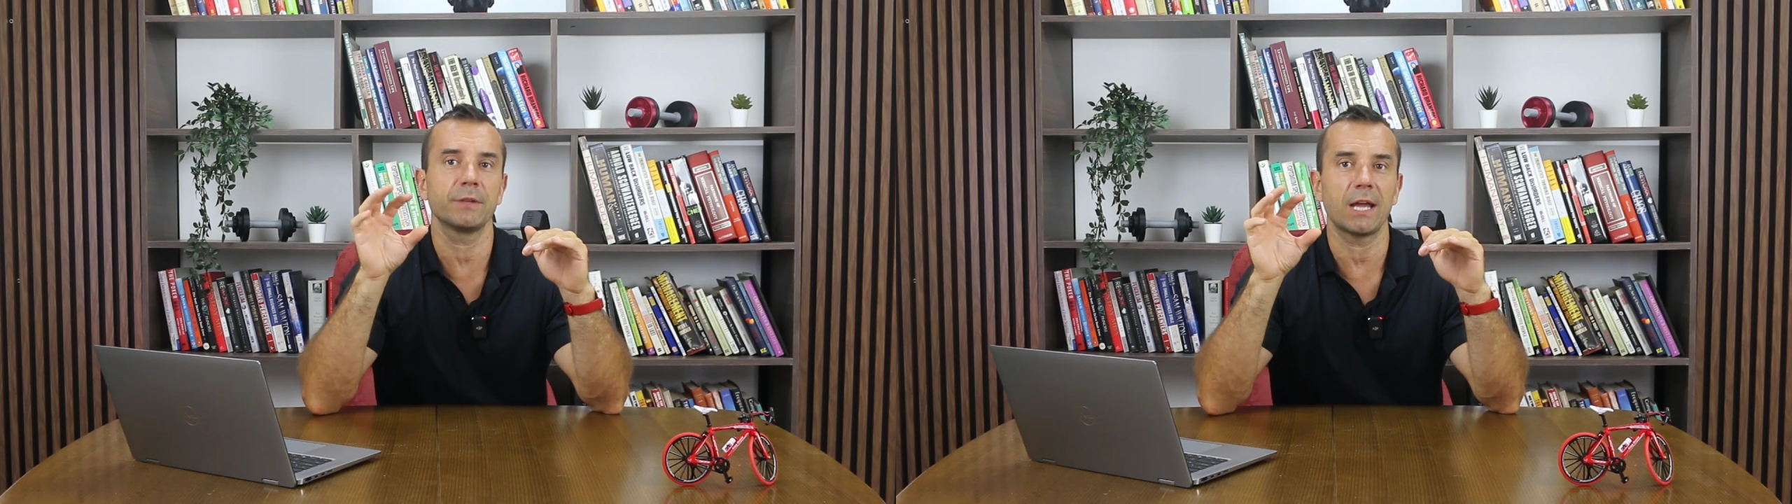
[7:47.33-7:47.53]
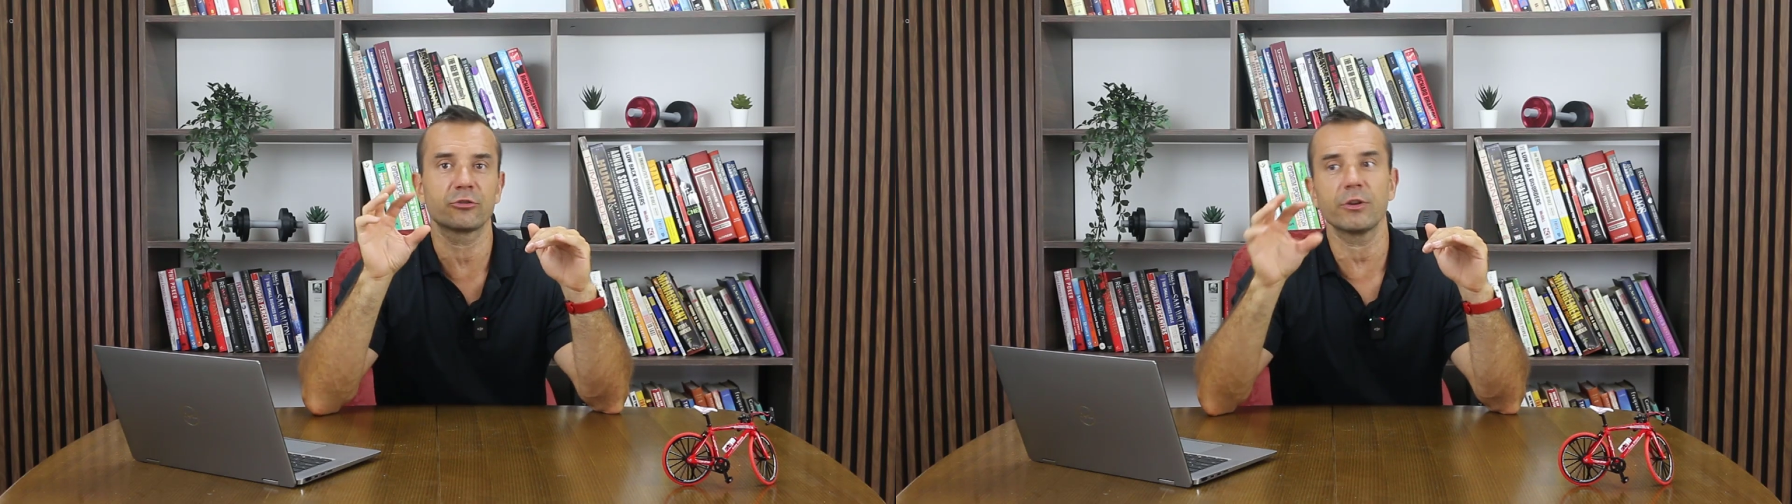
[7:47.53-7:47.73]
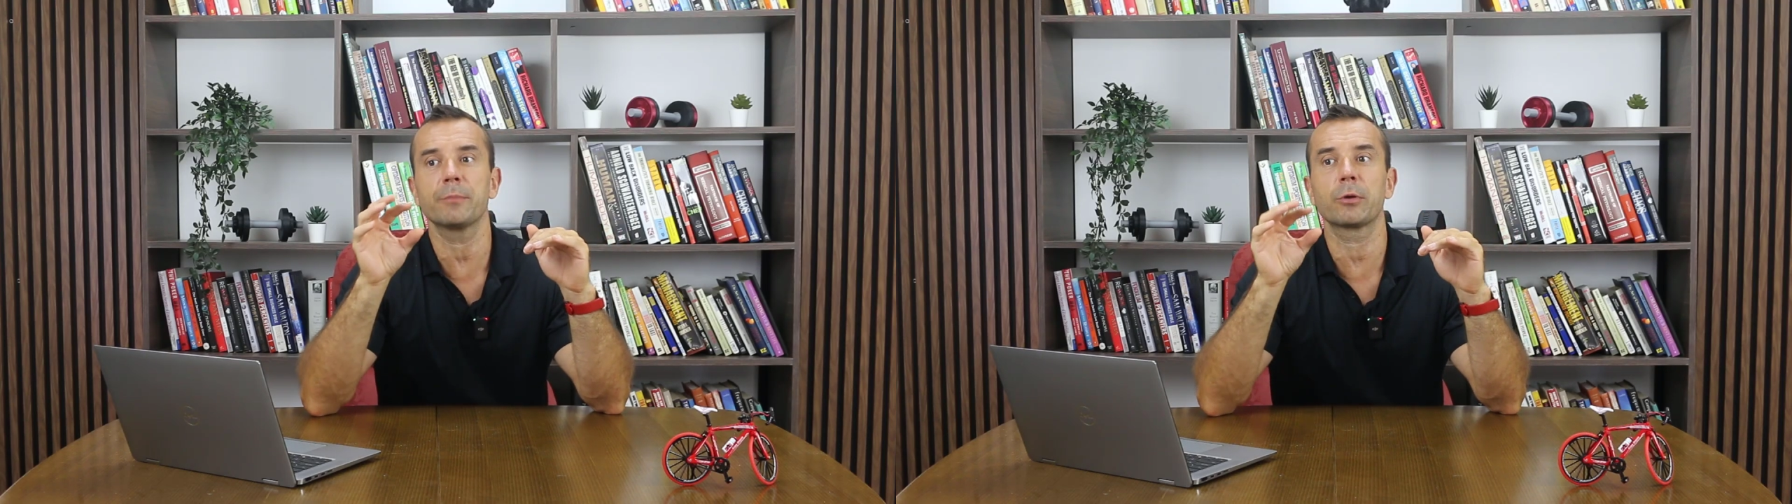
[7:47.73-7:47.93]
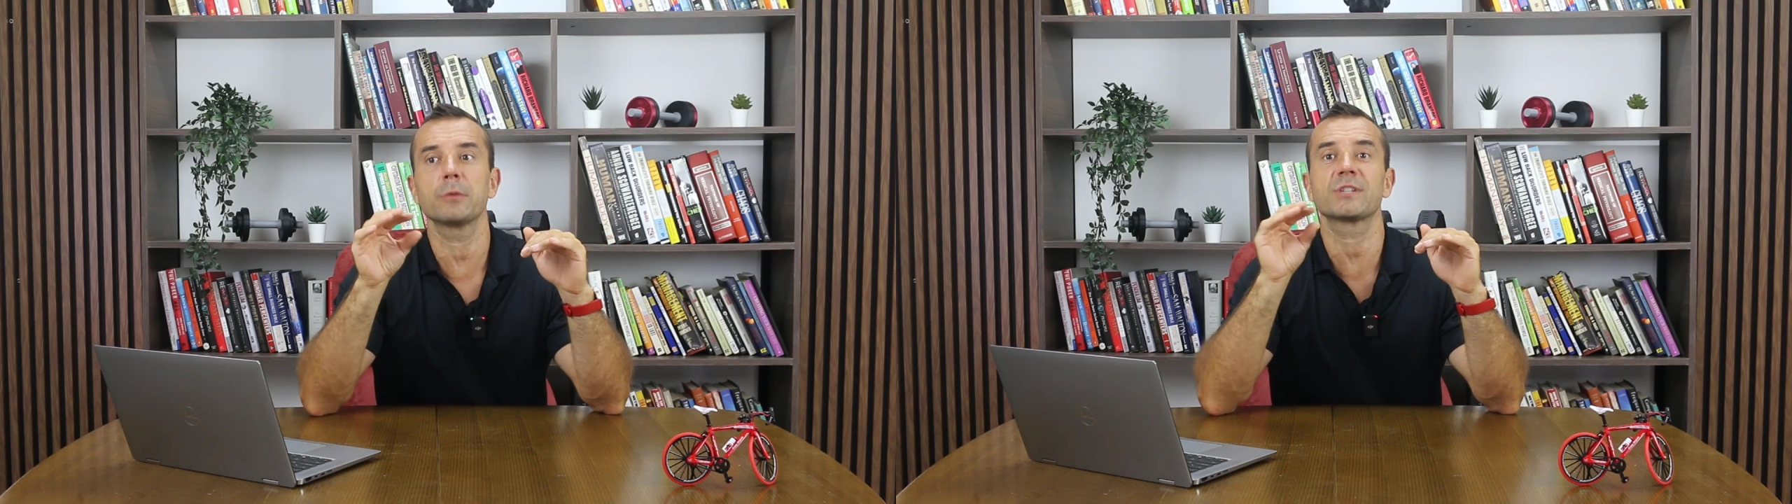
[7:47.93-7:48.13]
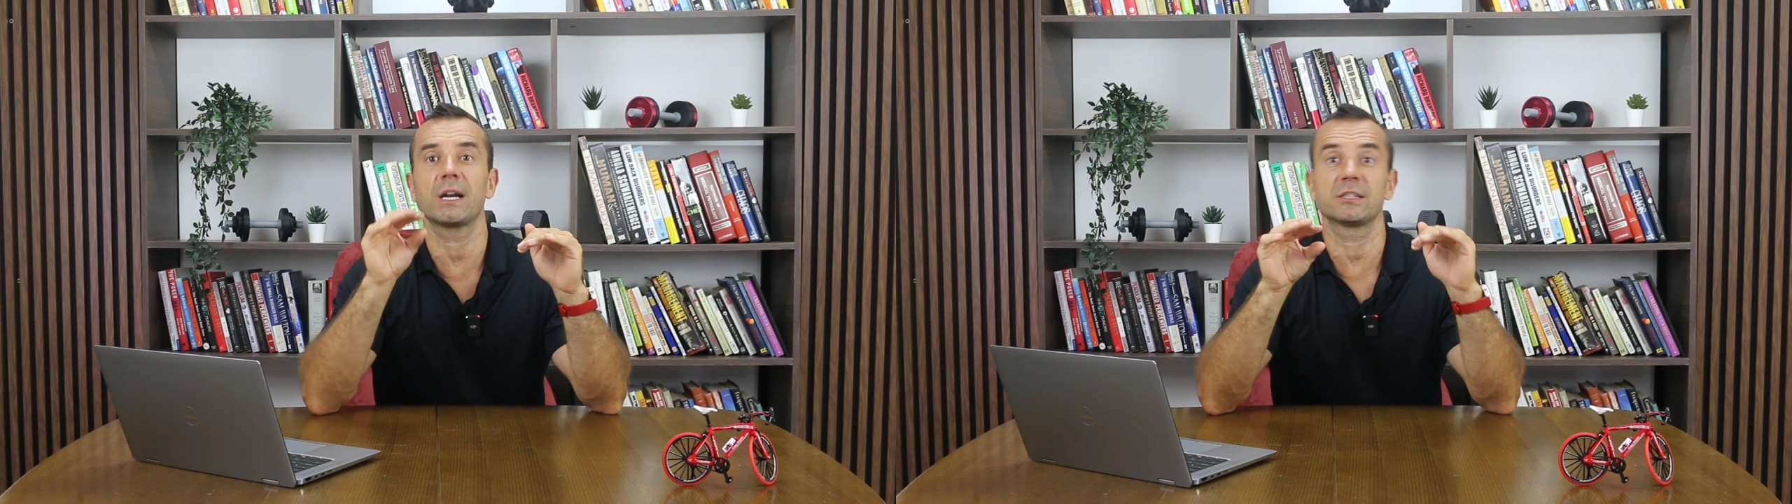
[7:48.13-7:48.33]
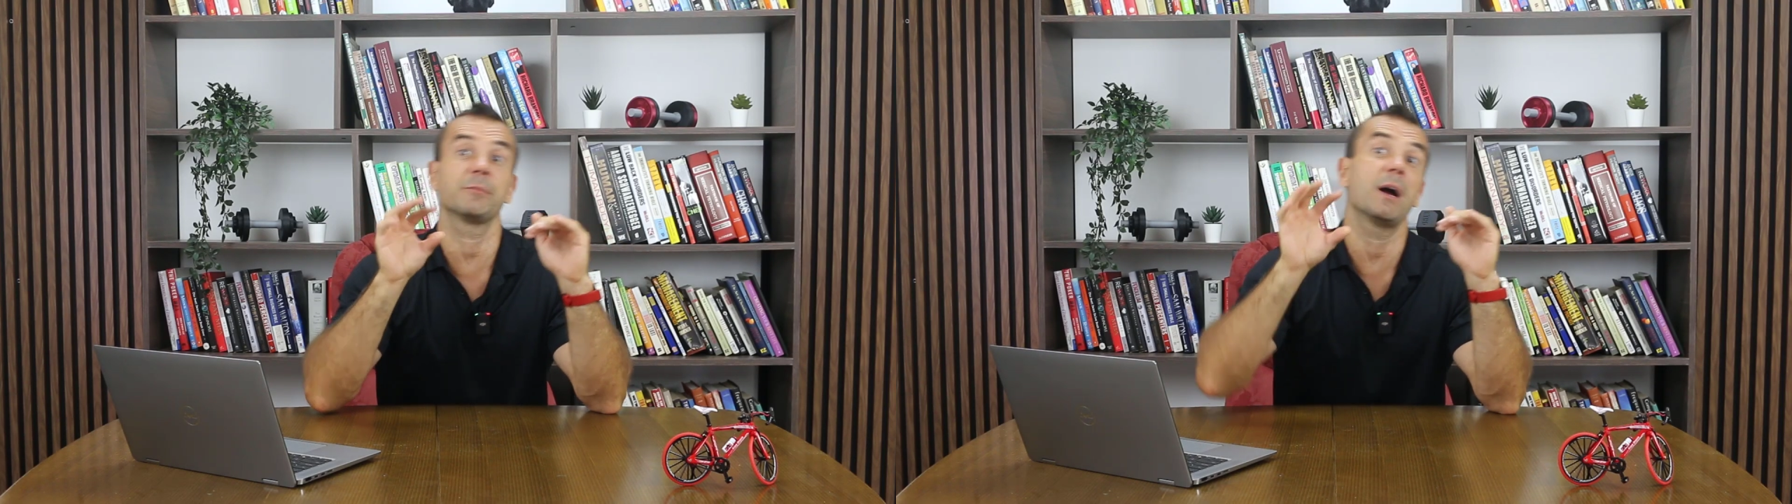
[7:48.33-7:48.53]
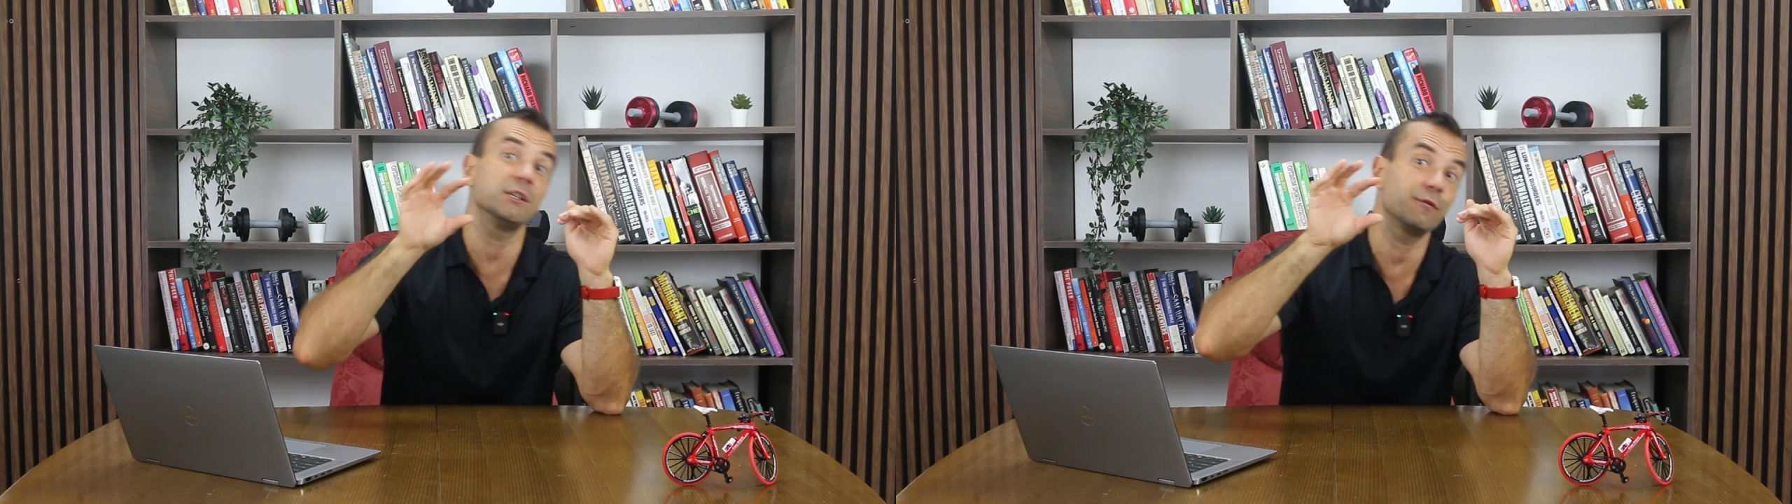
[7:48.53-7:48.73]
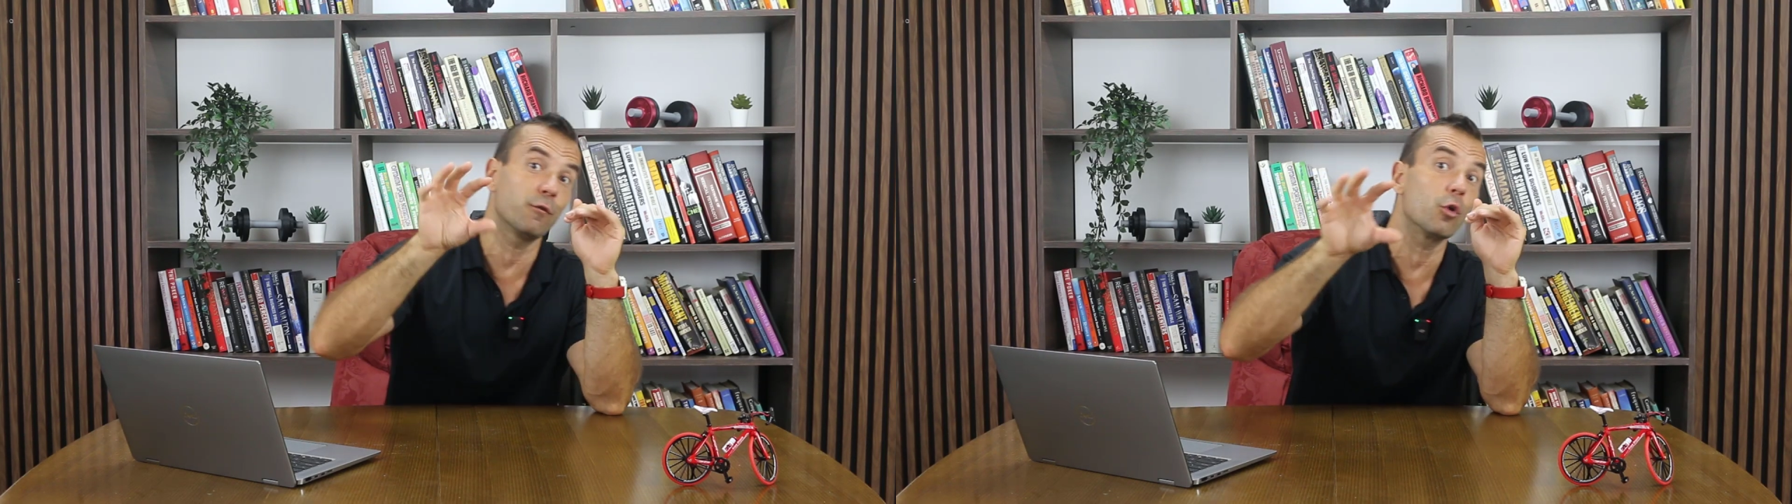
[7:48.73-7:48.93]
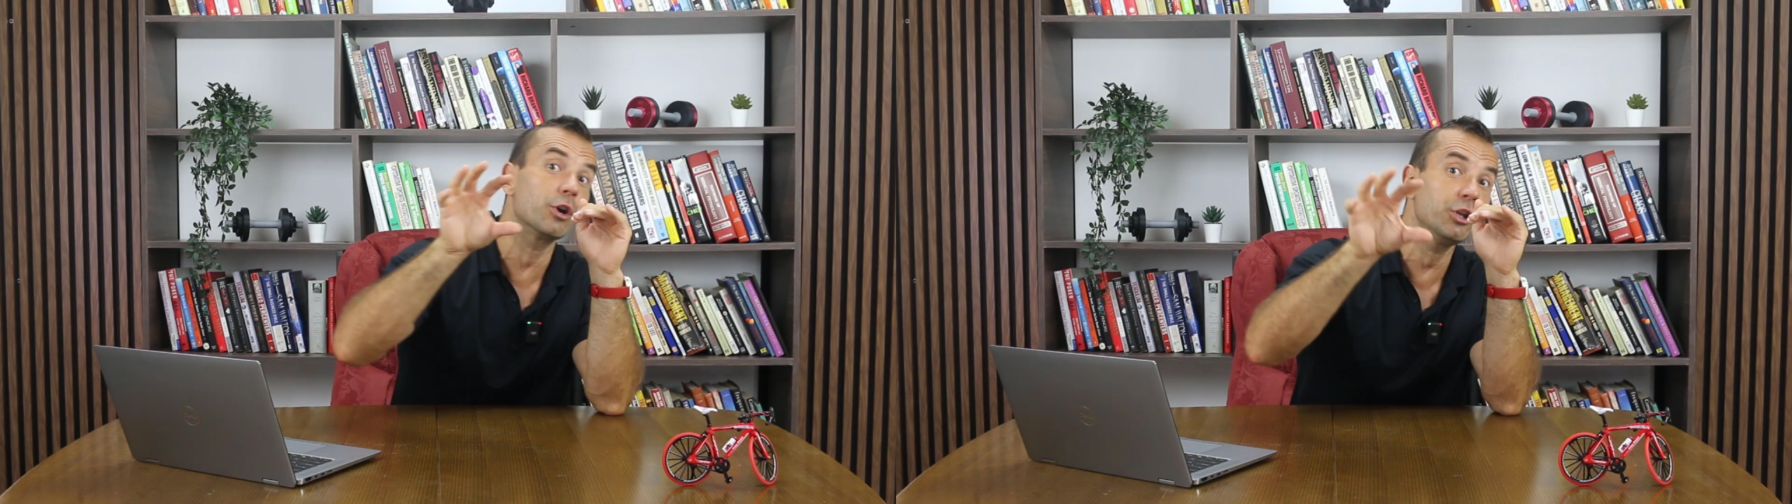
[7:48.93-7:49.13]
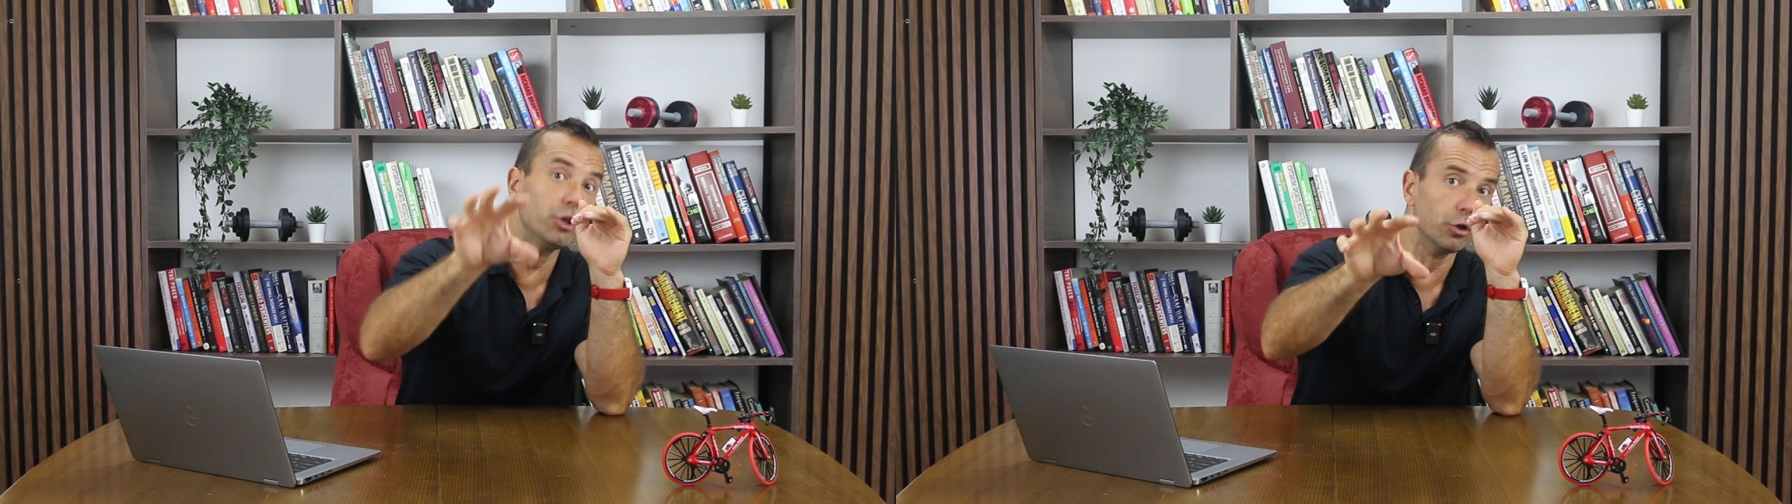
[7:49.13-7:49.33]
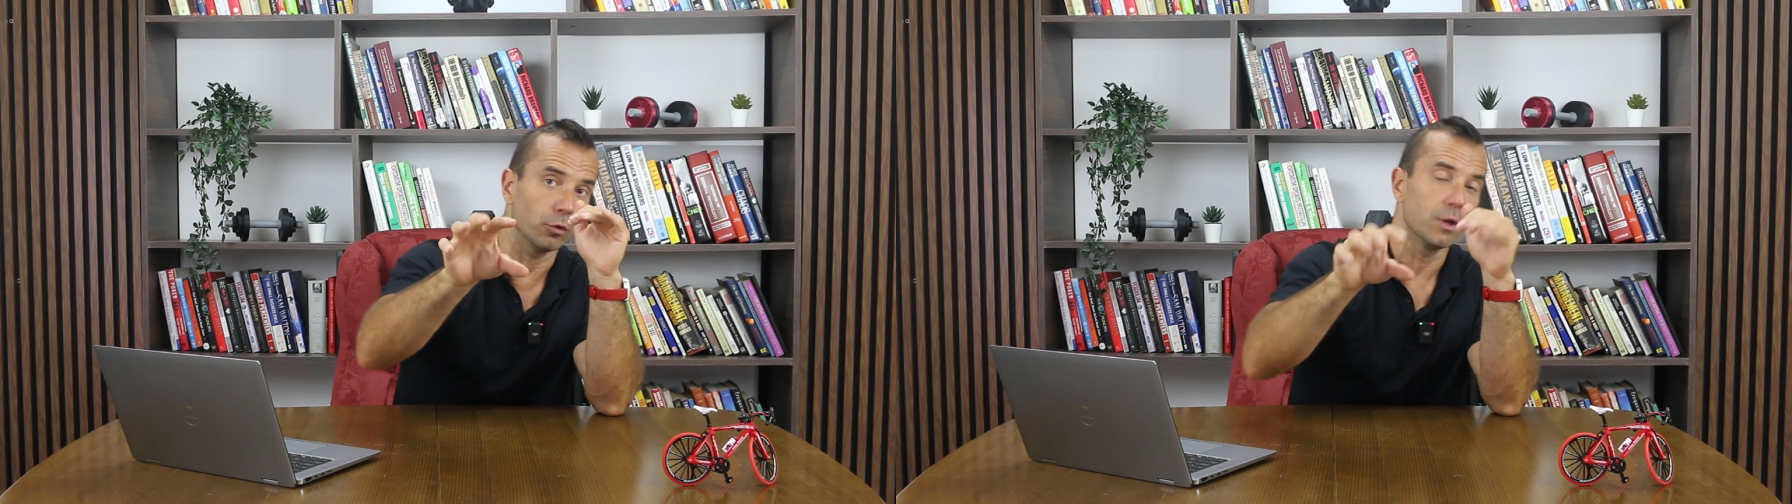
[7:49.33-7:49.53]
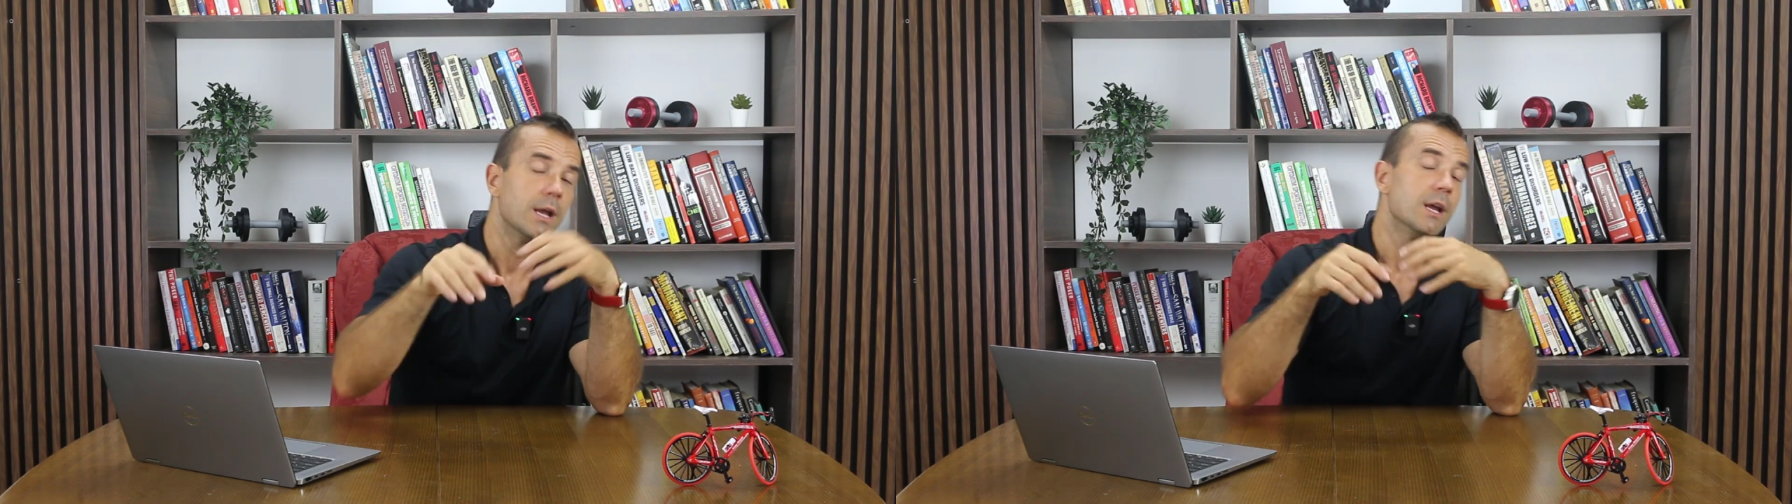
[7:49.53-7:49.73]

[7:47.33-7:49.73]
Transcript: that training program is customized for you.